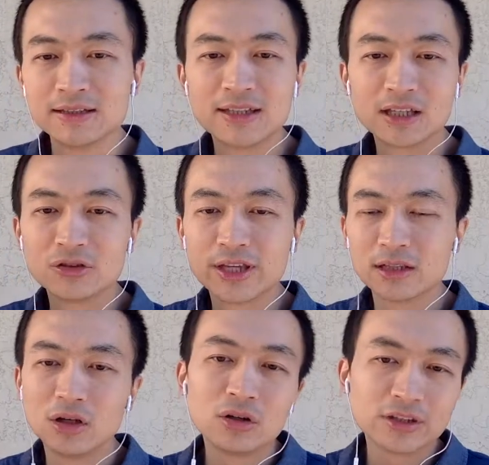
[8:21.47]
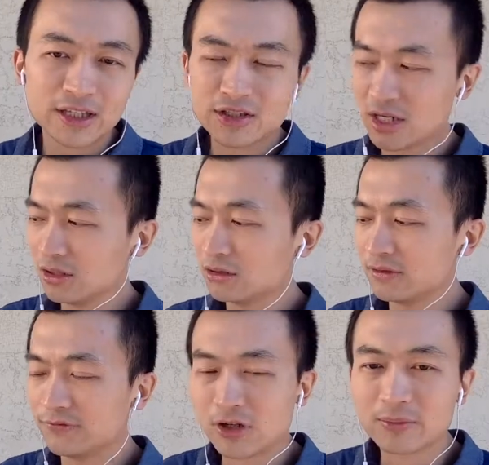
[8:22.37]
Then you can download
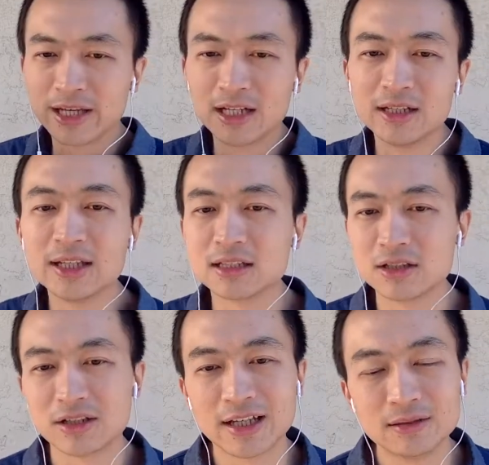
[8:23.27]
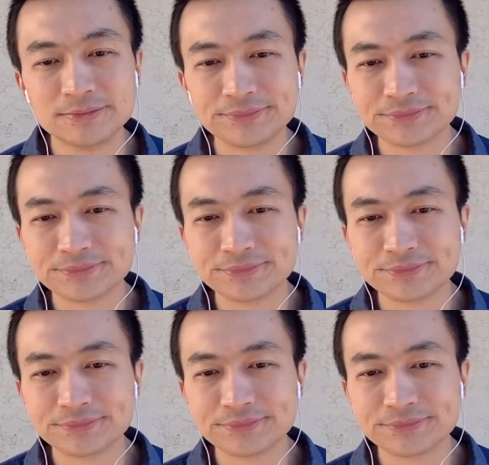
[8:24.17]
from kellerinc.com.